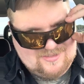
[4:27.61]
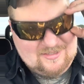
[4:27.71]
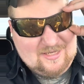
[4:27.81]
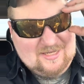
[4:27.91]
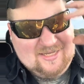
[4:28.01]

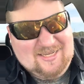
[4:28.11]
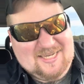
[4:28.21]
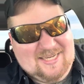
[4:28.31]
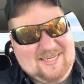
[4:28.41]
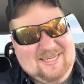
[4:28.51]

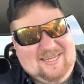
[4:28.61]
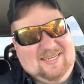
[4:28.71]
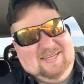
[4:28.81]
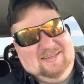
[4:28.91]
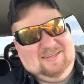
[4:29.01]

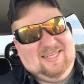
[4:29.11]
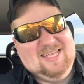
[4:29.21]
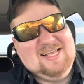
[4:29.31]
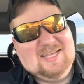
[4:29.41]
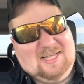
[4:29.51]

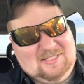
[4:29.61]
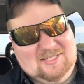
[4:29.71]
because